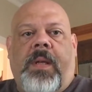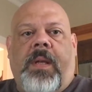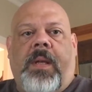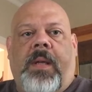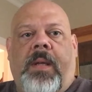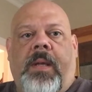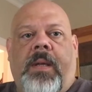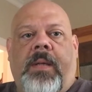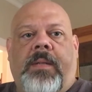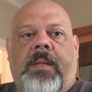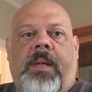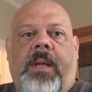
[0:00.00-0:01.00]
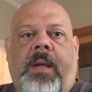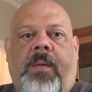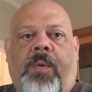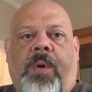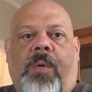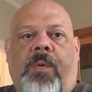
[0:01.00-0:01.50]
and today
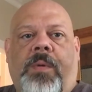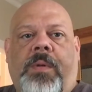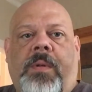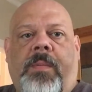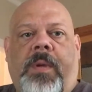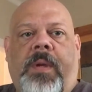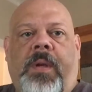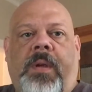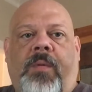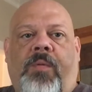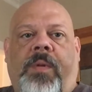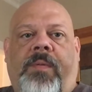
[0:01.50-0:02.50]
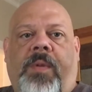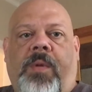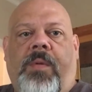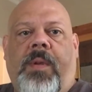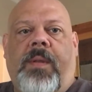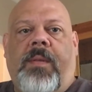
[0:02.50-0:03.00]
we're going to be
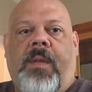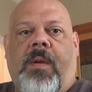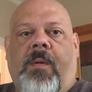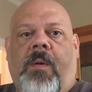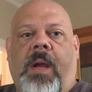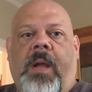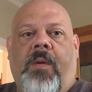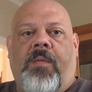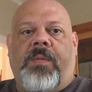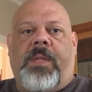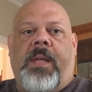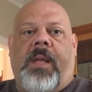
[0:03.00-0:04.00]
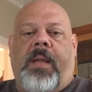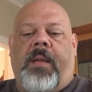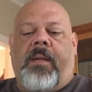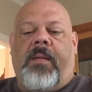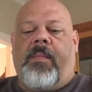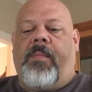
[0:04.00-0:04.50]
reviewing the Crown tank
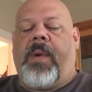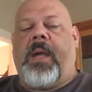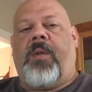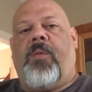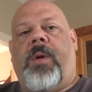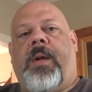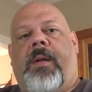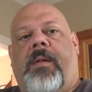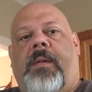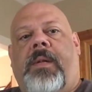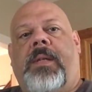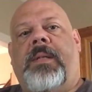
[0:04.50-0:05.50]
by Uwell.